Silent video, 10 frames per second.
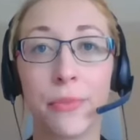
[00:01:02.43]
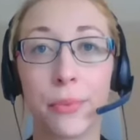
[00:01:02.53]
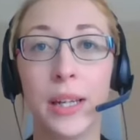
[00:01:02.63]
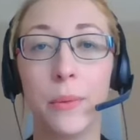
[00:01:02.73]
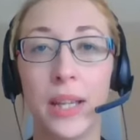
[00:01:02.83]

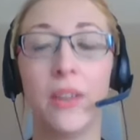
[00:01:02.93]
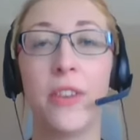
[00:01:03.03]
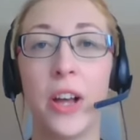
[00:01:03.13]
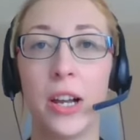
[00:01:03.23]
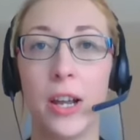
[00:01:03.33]
3-week
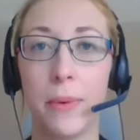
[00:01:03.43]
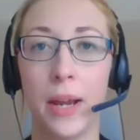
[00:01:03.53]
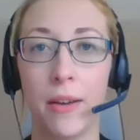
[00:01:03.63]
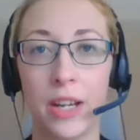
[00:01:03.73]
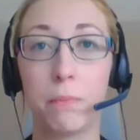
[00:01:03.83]
furlough
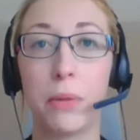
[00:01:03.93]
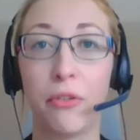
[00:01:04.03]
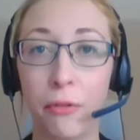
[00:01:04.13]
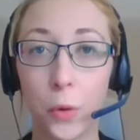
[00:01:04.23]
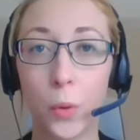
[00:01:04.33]
period
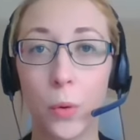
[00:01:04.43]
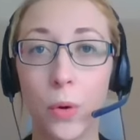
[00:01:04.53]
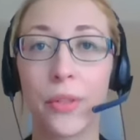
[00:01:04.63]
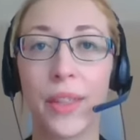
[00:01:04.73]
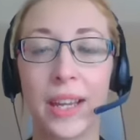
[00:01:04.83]
before
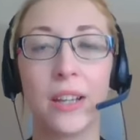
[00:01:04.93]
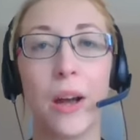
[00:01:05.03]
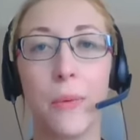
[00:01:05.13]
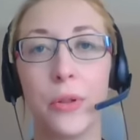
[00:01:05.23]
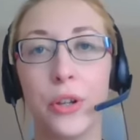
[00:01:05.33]
they can
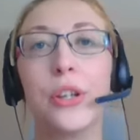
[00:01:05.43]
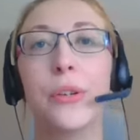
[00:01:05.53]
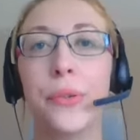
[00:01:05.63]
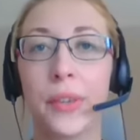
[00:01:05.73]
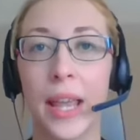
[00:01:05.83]
go on the
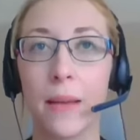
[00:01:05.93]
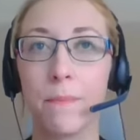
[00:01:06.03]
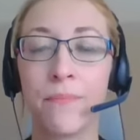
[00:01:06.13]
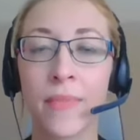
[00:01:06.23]
new scheme.